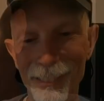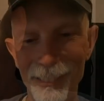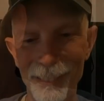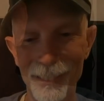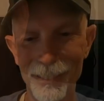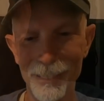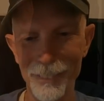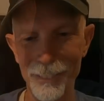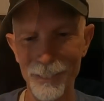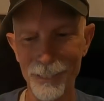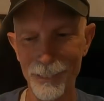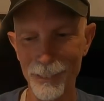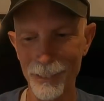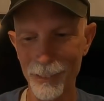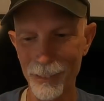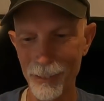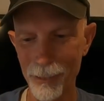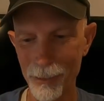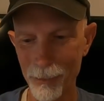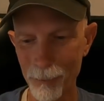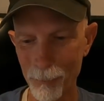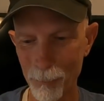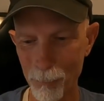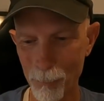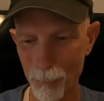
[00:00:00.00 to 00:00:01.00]
is actually
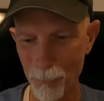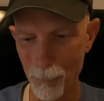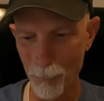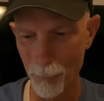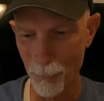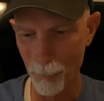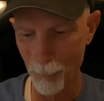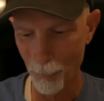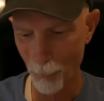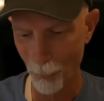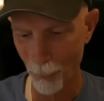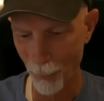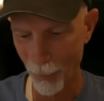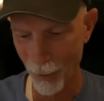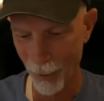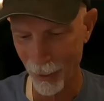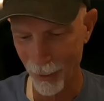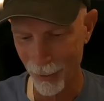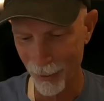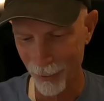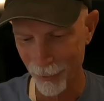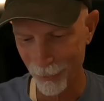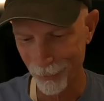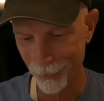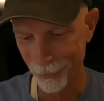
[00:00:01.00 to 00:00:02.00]
really fun. This is
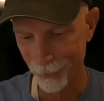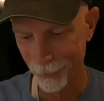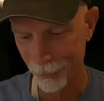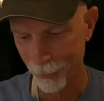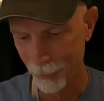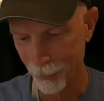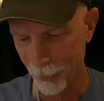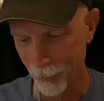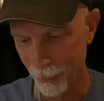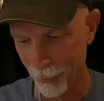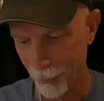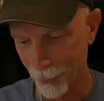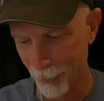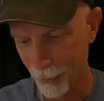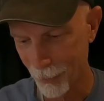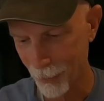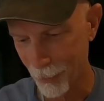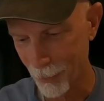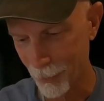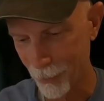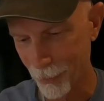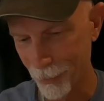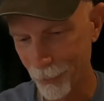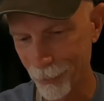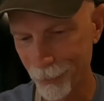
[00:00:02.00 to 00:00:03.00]
cool.
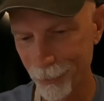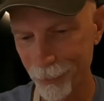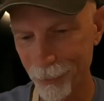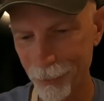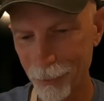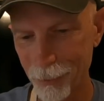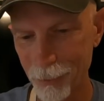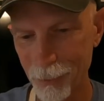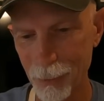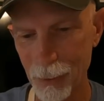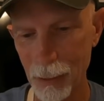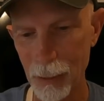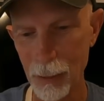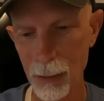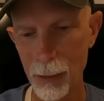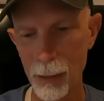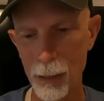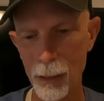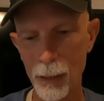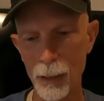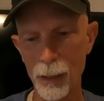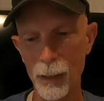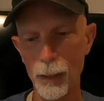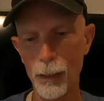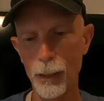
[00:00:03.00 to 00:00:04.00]
This is going to be cool.
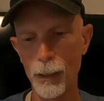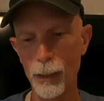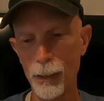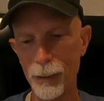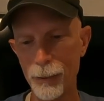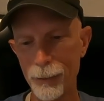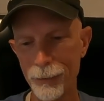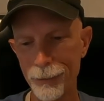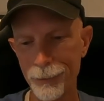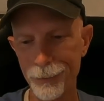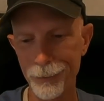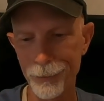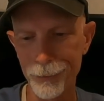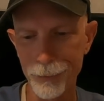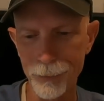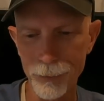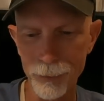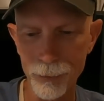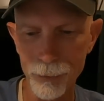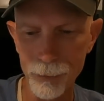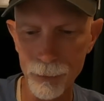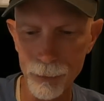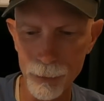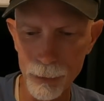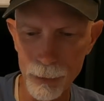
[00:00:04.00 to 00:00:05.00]

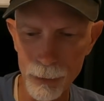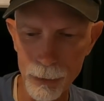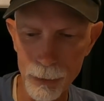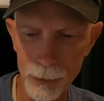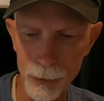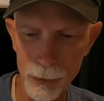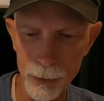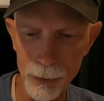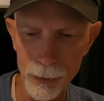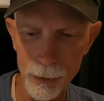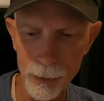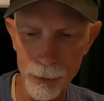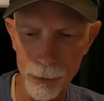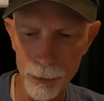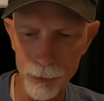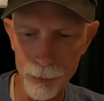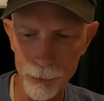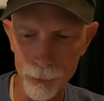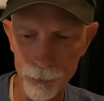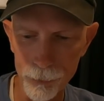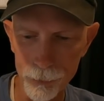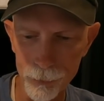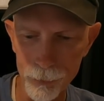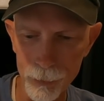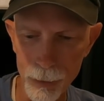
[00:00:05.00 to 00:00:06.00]
I like it.
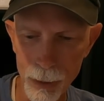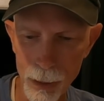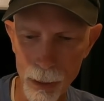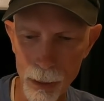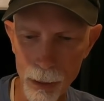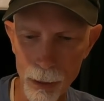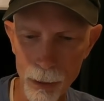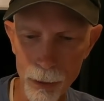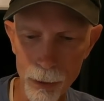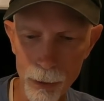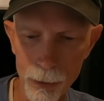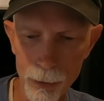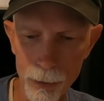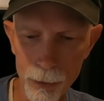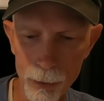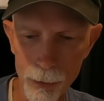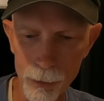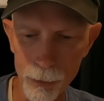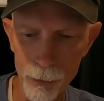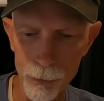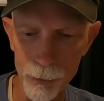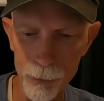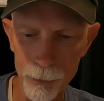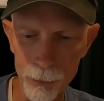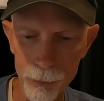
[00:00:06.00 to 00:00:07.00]

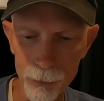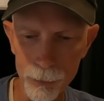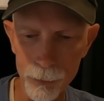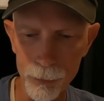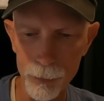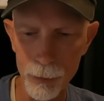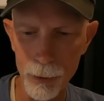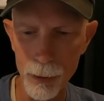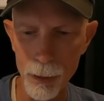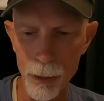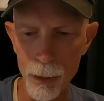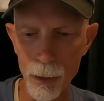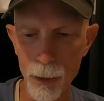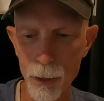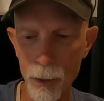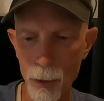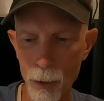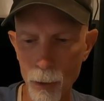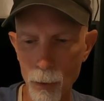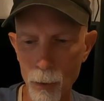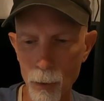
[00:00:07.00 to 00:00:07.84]
You're doing a good job, babe.